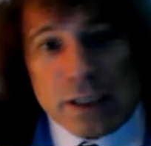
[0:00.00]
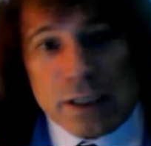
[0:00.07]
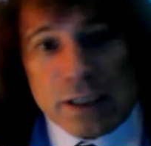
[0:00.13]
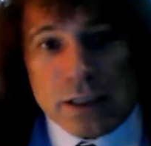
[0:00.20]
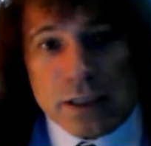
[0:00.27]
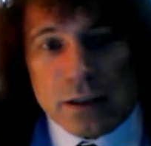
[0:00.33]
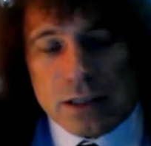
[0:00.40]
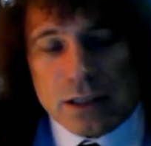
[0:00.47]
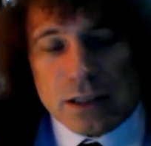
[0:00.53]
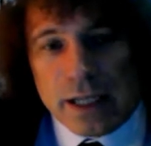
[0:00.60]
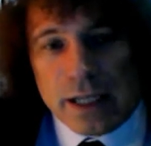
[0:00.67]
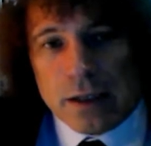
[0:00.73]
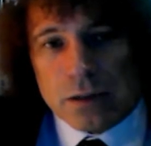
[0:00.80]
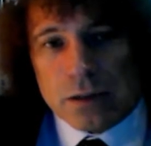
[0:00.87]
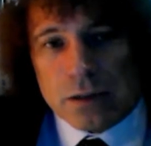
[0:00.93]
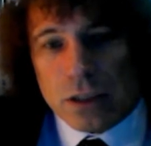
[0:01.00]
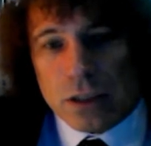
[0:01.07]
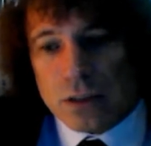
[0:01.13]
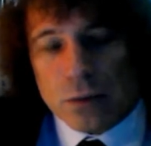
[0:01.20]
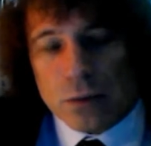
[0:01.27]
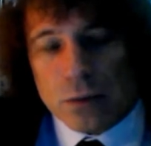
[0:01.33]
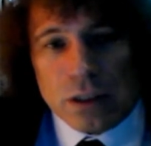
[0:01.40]
Is he going to stay at
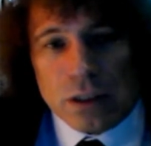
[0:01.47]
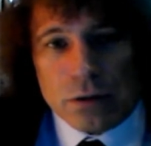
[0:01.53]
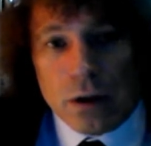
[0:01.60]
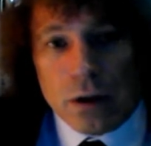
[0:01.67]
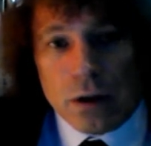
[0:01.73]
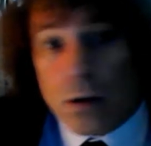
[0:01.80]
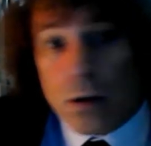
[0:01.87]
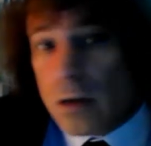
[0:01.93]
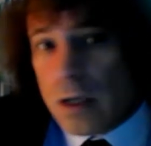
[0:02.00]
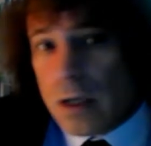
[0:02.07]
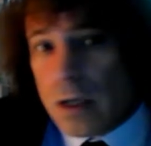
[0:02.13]
Chelsea? We don't know.